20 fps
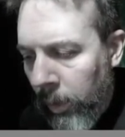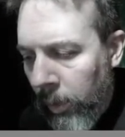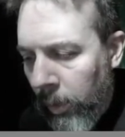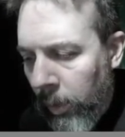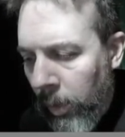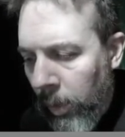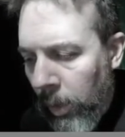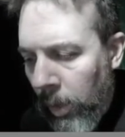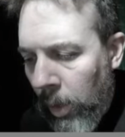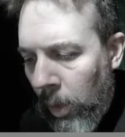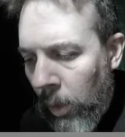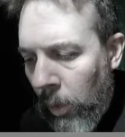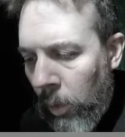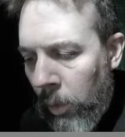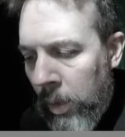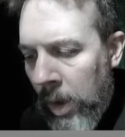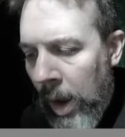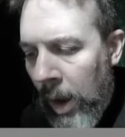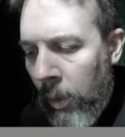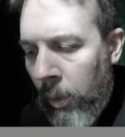and
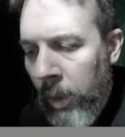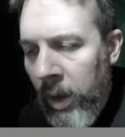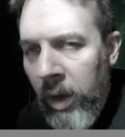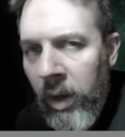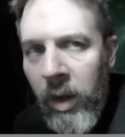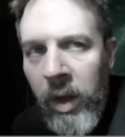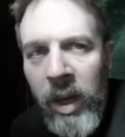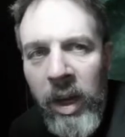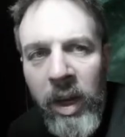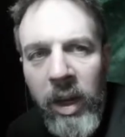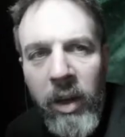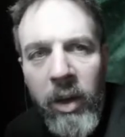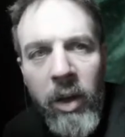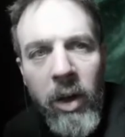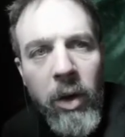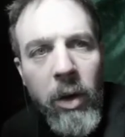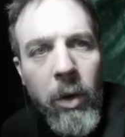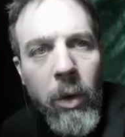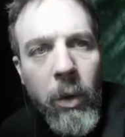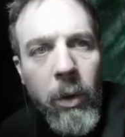now we
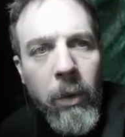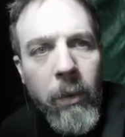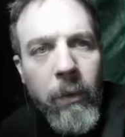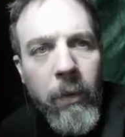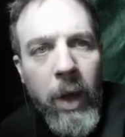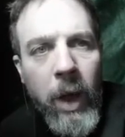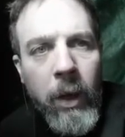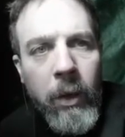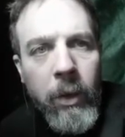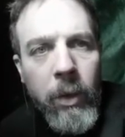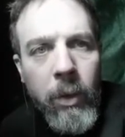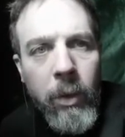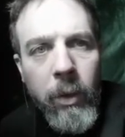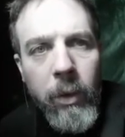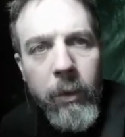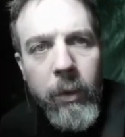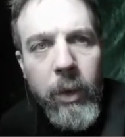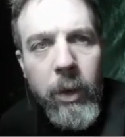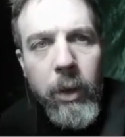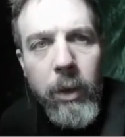need to know the
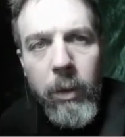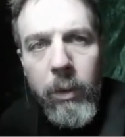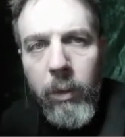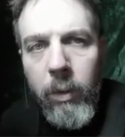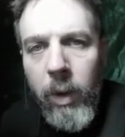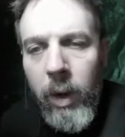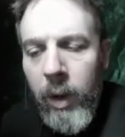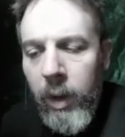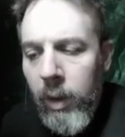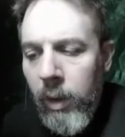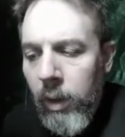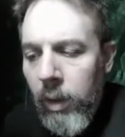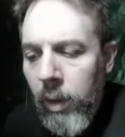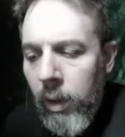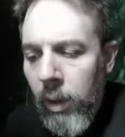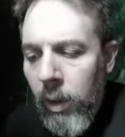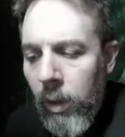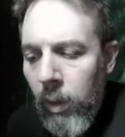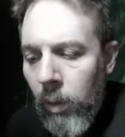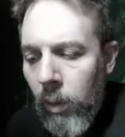value of it,
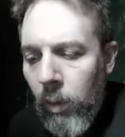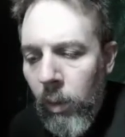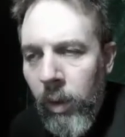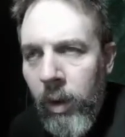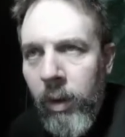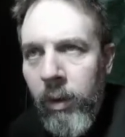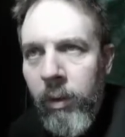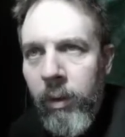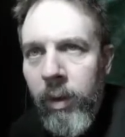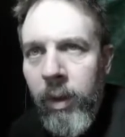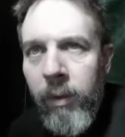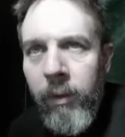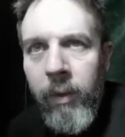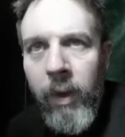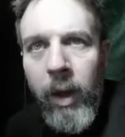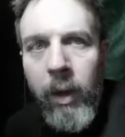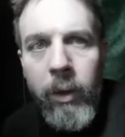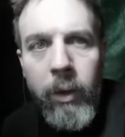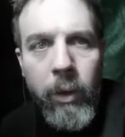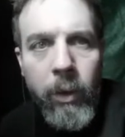right? What is
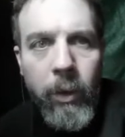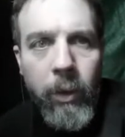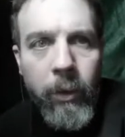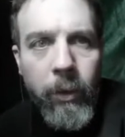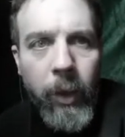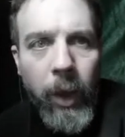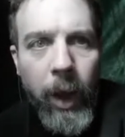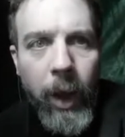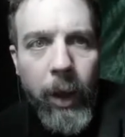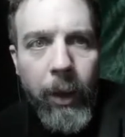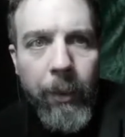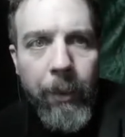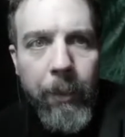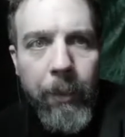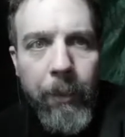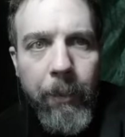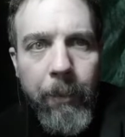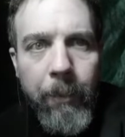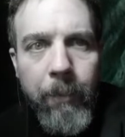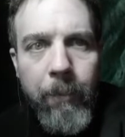the value of
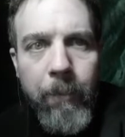that?